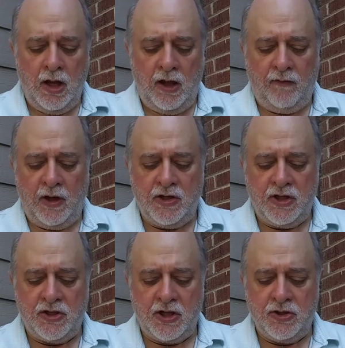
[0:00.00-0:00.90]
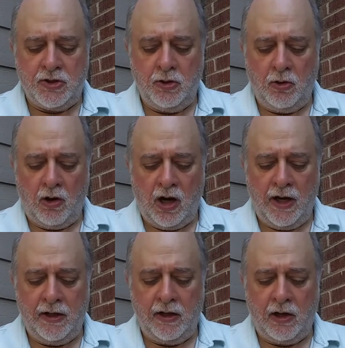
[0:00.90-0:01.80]
Even as he ascends to your
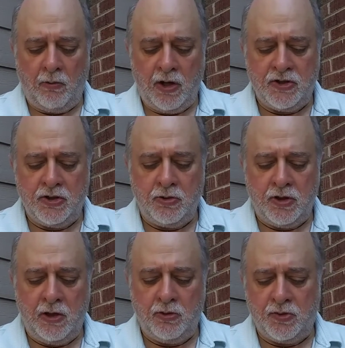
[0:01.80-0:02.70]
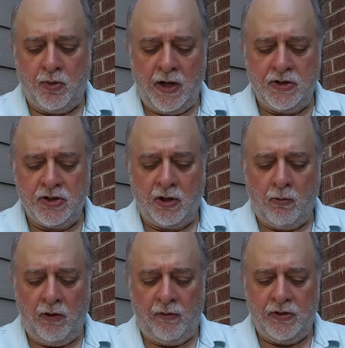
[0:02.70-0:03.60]
height and caresses your tenderest branches that
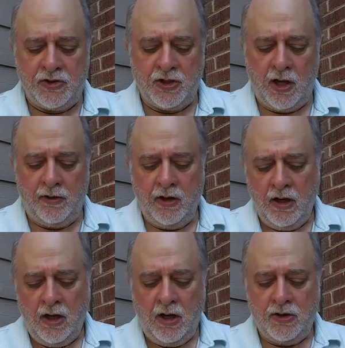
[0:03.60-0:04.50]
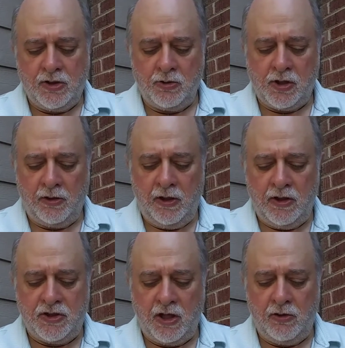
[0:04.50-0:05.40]
quiver in the sun, so shall he
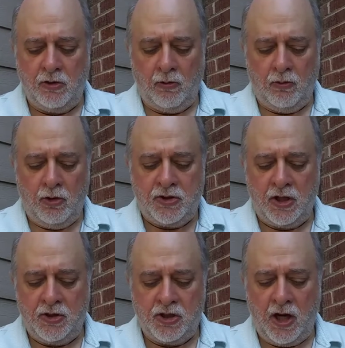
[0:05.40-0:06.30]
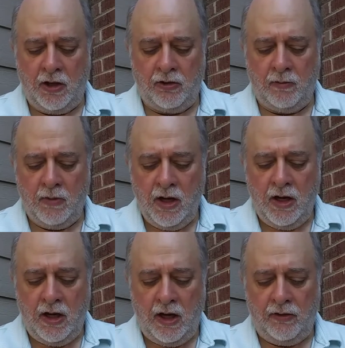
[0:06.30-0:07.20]
descend to your roots and shake them
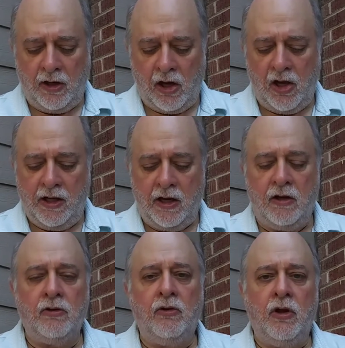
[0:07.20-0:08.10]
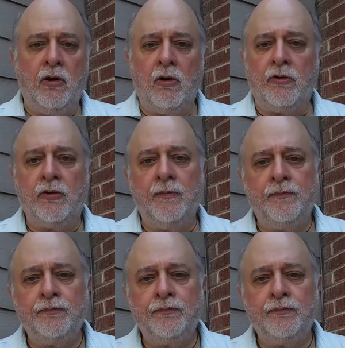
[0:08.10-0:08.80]
in the clinging to the earth.